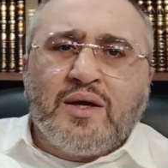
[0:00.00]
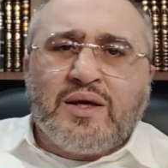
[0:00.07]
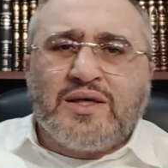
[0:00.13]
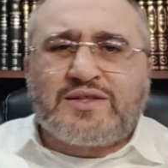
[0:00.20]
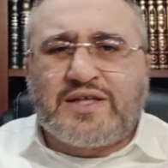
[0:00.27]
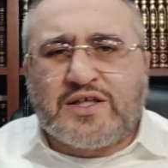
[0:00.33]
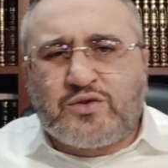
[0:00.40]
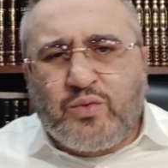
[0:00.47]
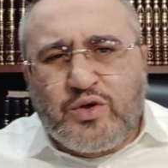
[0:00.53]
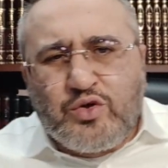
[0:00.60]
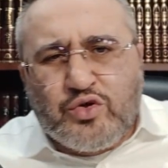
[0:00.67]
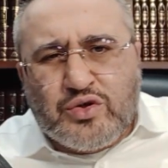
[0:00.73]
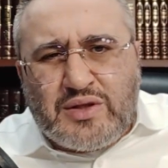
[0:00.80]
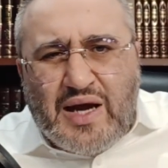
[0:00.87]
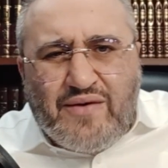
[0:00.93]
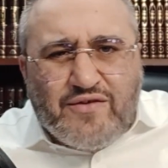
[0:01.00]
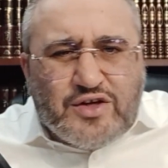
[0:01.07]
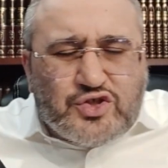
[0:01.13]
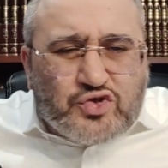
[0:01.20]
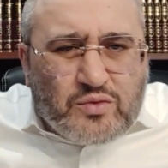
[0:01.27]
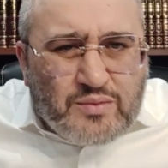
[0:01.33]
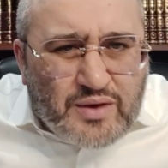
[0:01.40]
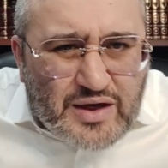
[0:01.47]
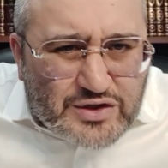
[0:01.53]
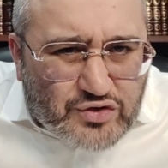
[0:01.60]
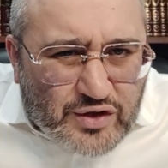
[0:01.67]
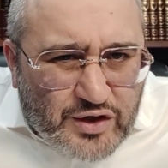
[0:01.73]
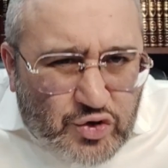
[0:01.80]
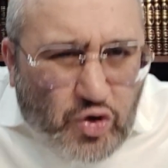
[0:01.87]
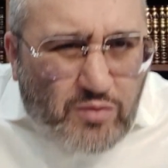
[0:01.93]
He says when you're davening Shemona
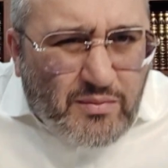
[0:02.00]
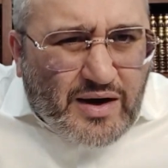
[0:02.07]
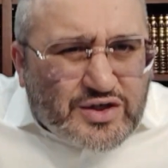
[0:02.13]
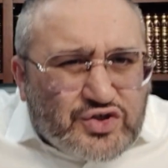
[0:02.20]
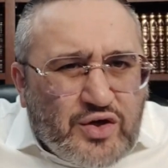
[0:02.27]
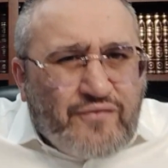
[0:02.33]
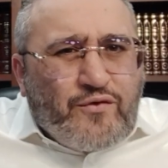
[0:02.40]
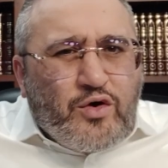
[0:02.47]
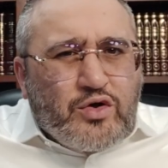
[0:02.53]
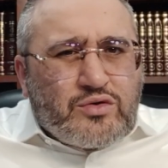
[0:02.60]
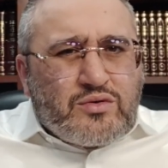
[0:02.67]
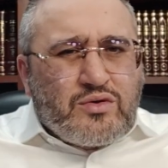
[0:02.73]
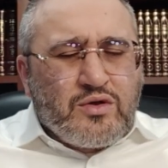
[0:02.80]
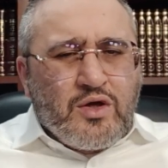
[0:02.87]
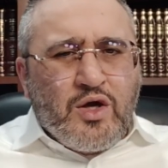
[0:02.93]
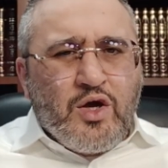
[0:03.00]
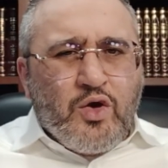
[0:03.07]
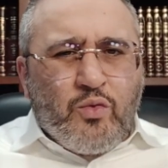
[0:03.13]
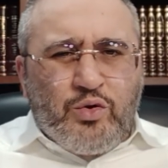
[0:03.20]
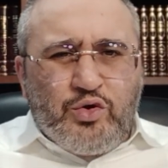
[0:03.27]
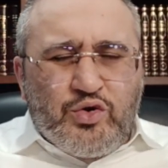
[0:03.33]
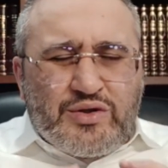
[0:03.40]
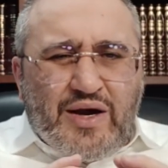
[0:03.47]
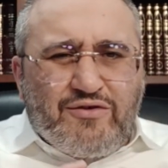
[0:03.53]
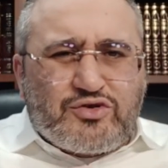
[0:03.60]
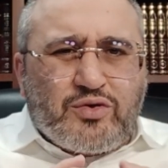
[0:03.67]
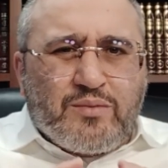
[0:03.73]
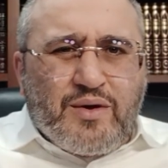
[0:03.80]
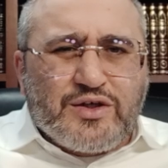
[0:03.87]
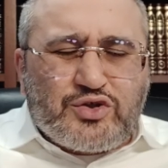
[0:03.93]
Esrei in your machshavot, when you're davening
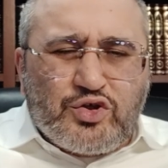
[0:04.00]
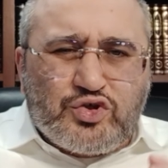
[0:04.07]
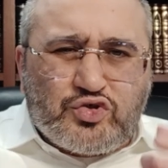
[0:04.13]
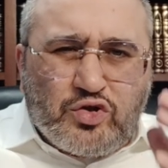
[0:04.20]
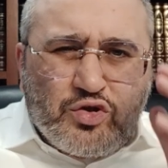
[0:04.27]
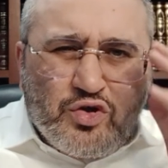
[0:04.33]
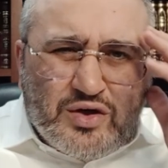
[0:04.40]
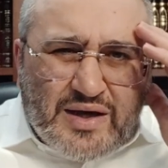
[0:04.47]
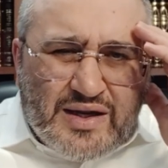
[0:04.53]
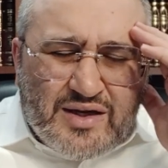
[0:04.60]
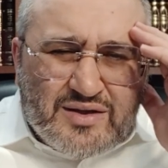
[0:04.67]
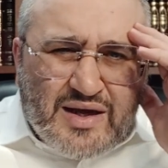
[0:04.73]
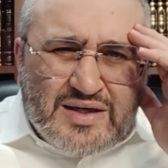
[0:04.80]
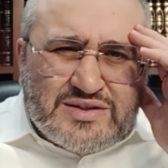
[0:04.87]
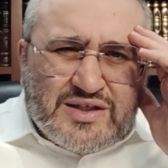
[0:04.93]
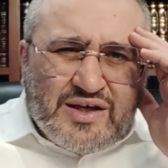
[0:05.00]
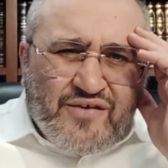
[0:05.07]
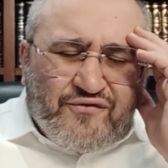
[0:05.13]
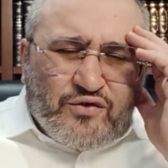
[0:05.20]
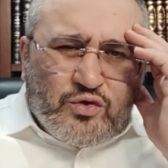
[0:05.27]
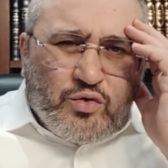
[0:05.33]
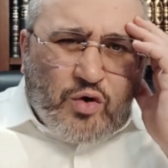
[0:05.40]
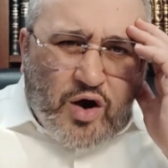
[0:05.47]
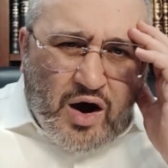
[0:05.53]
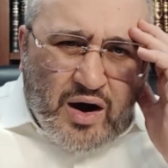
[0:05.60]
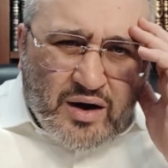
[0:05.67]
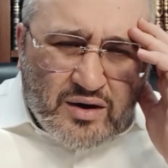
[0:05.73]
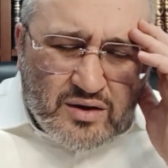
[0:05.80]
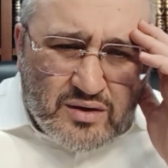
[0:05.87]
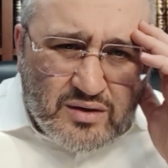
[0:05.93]
Shemona Esrei, you should look at it as if you
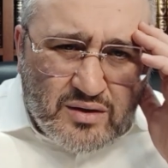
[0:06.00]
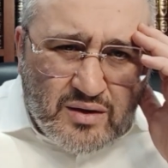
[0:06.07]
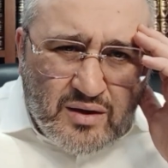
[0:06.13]
are